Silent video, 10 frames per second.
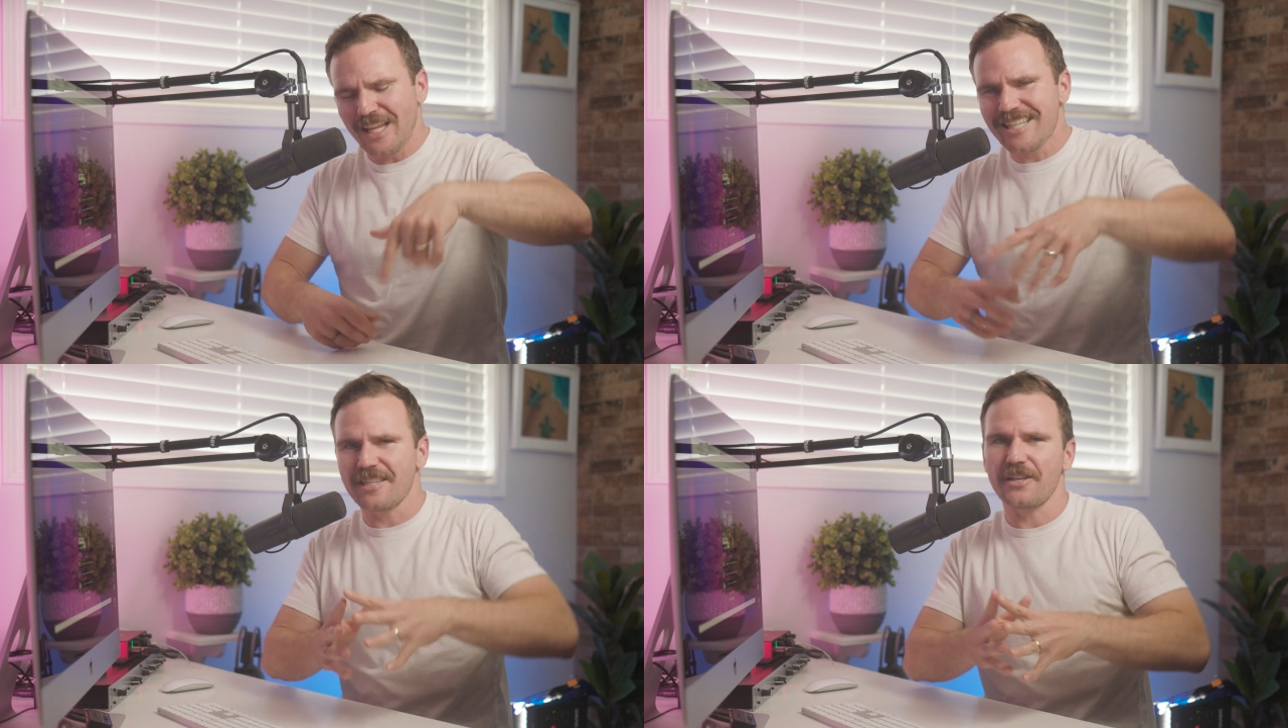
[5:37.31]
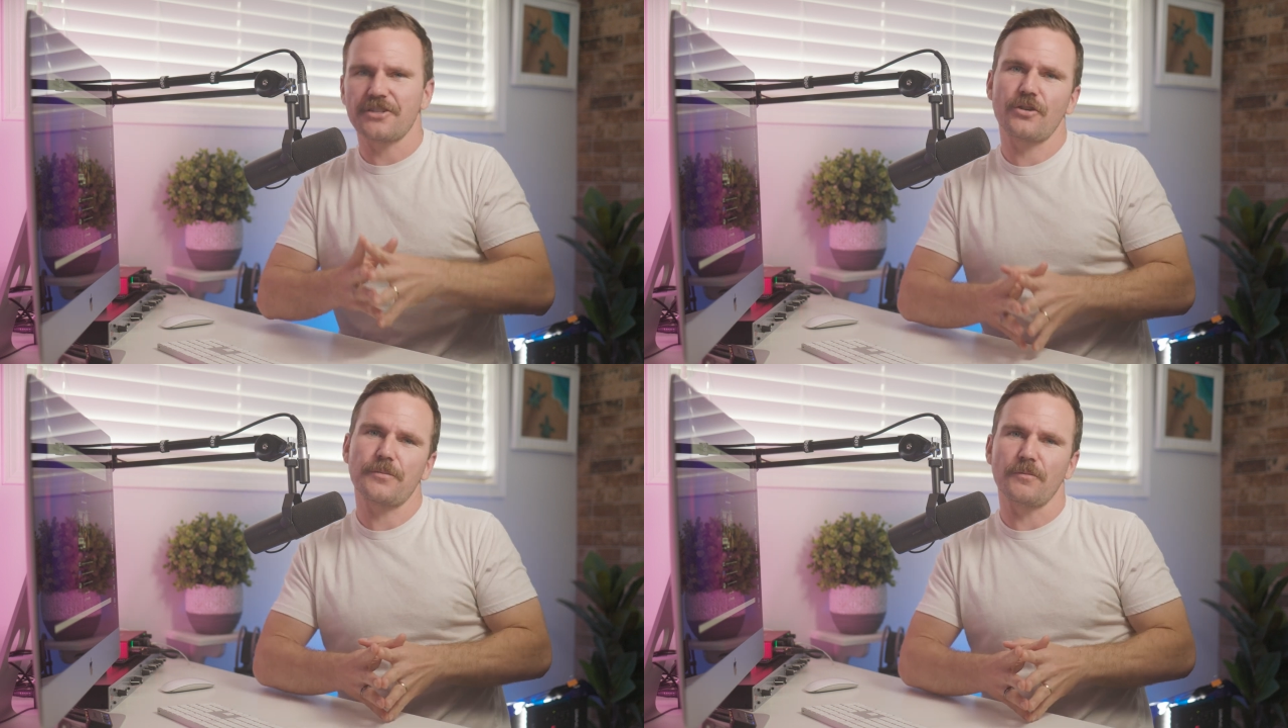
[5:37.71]
Links in the
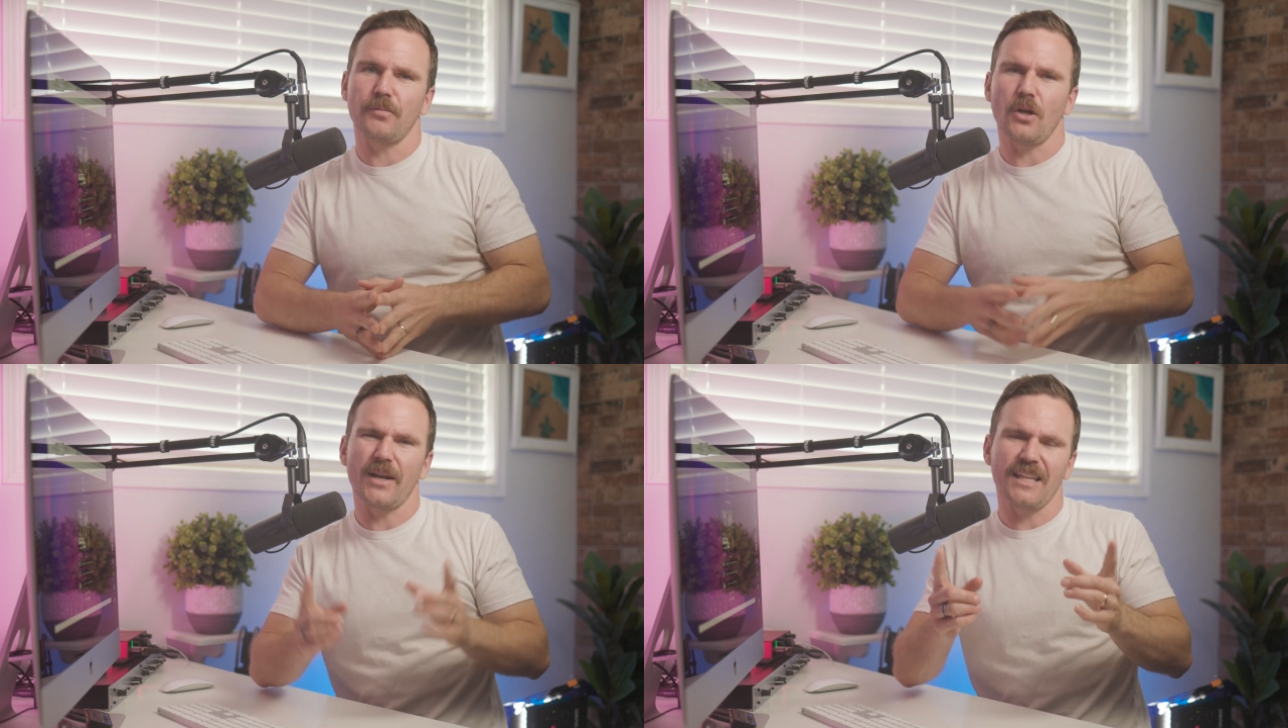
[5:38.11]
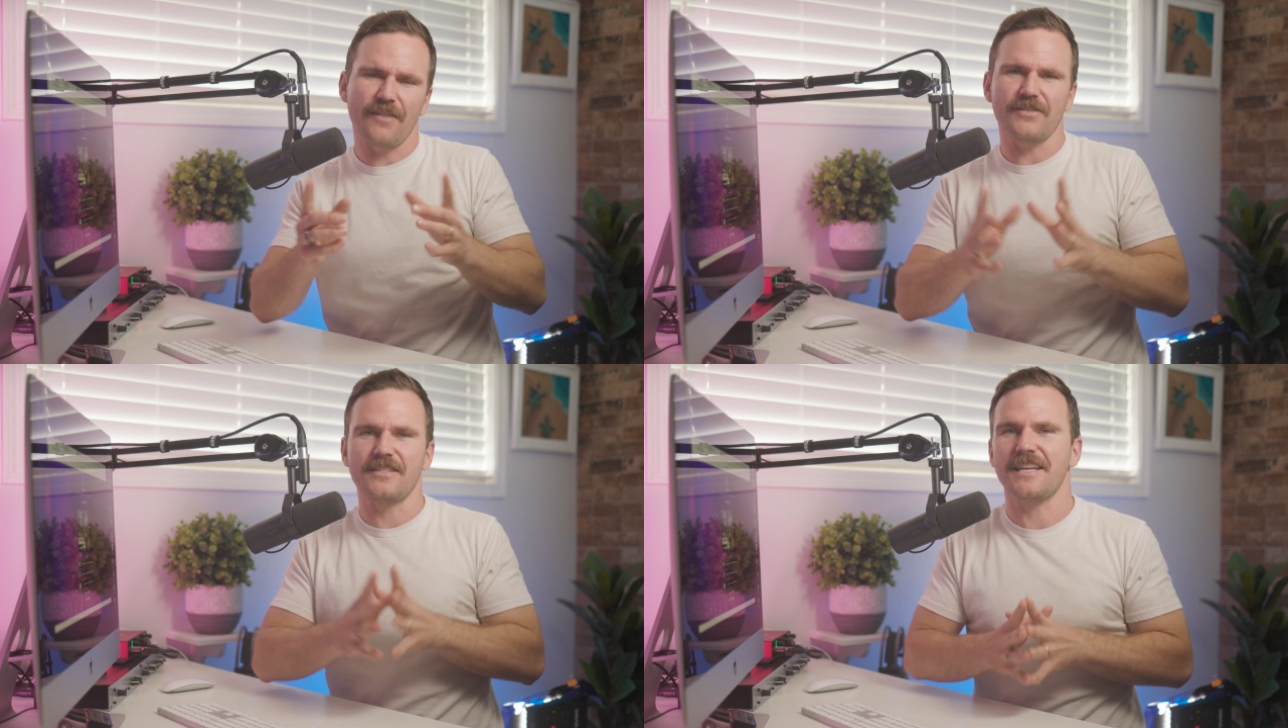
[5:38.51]
description below. I'd
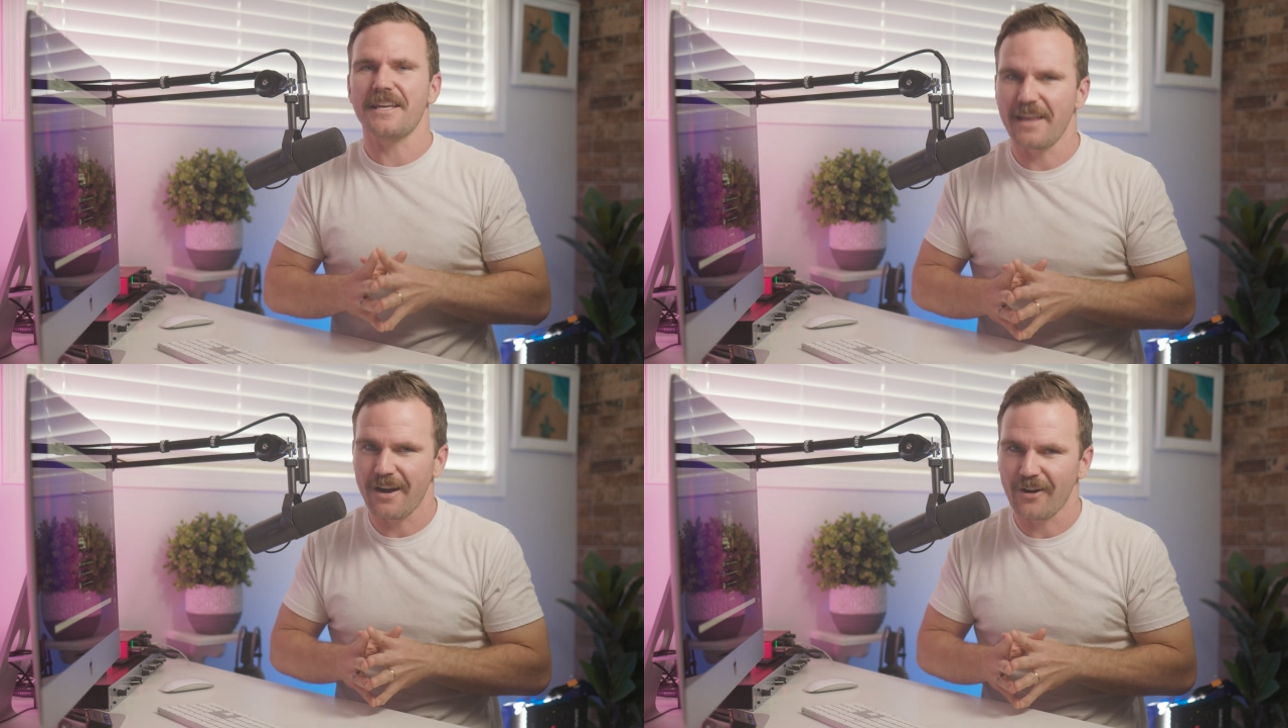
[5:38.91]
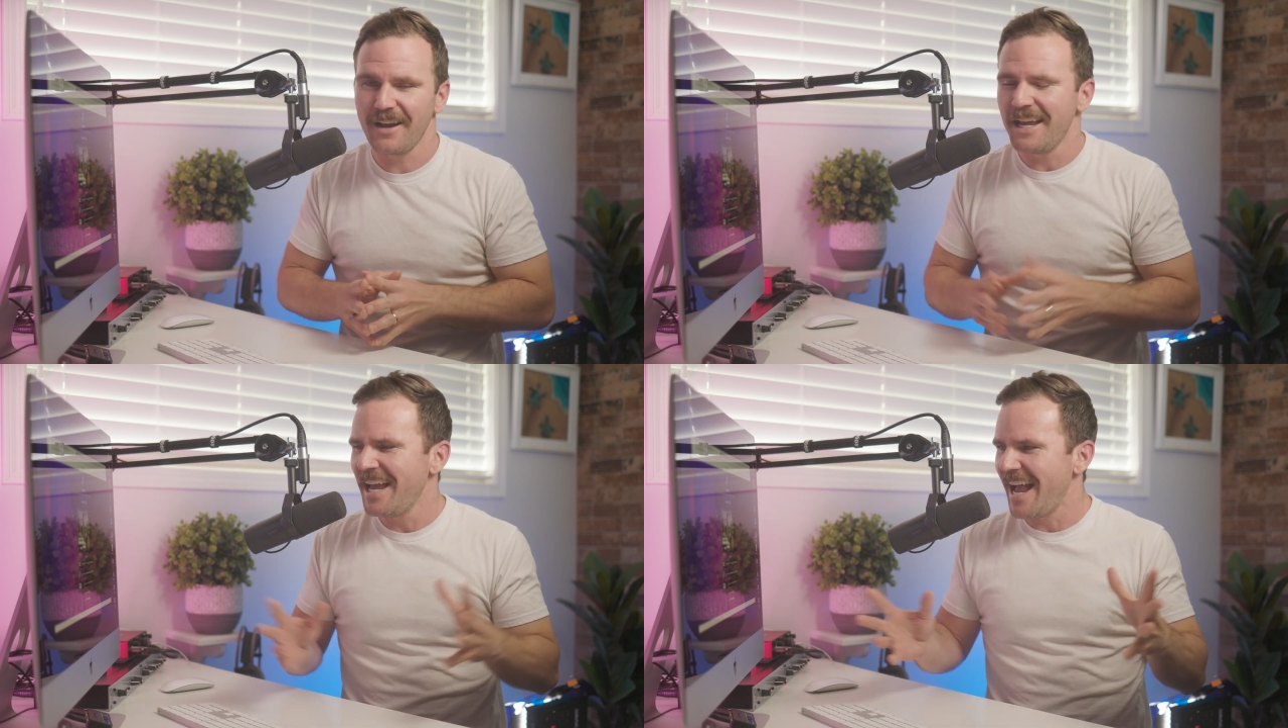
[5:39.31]
love to see you there.